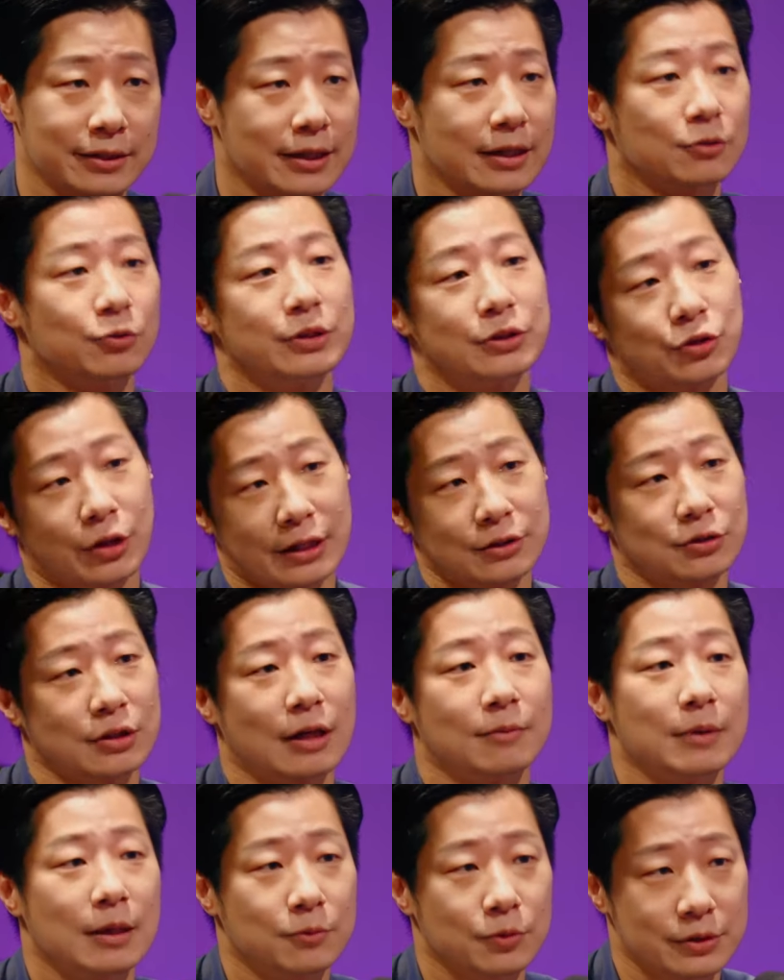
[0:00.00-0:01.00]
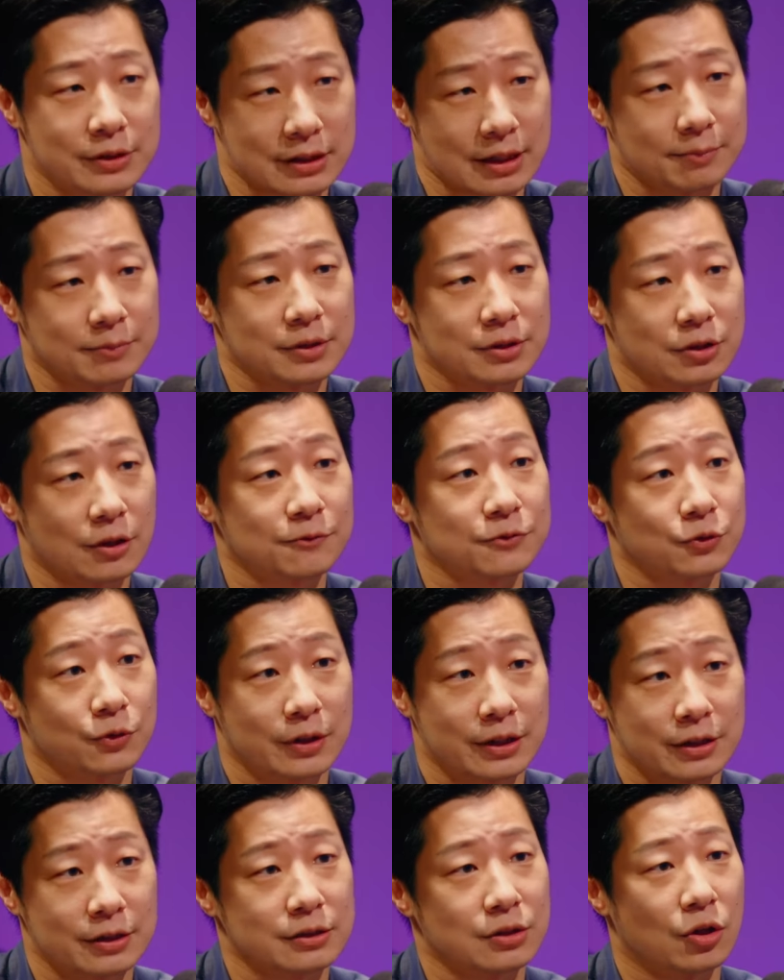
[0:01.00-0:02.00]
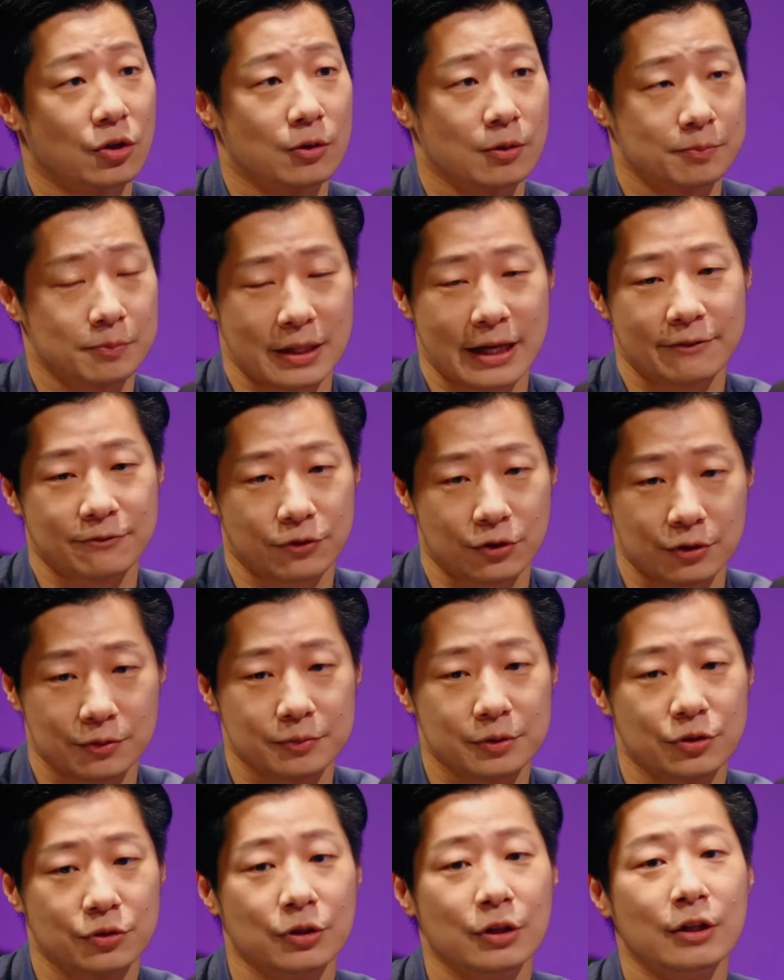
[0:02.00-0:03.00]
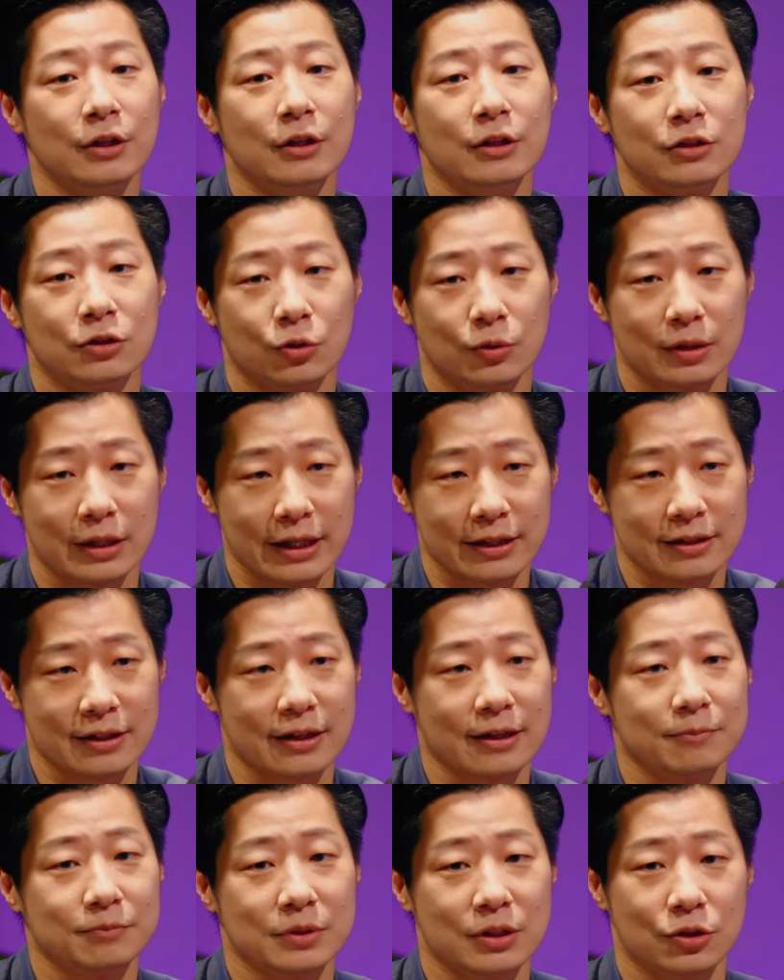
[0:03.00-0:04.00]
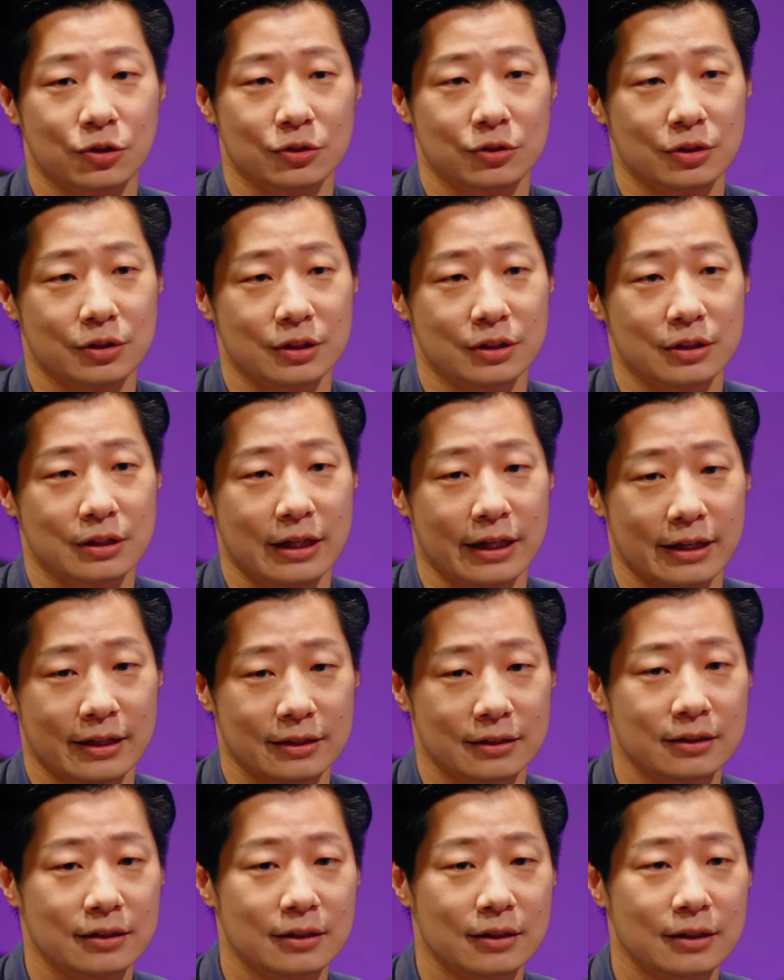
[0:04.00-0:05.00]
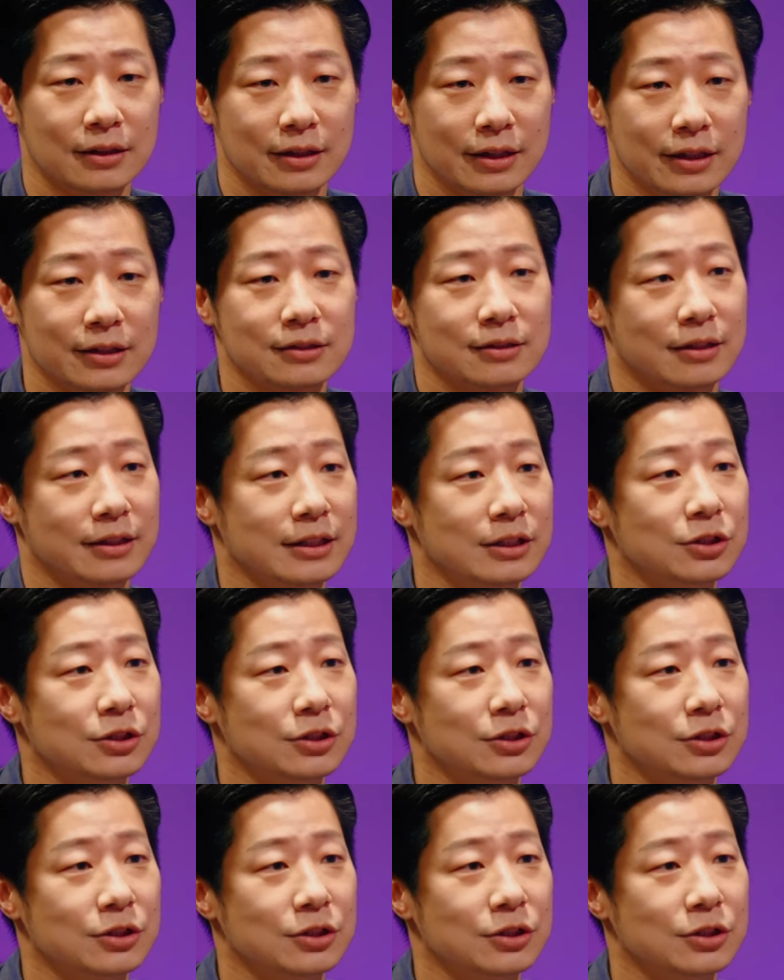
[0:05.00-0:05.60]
then we try to come up with some softwares or platforms to let them could can easily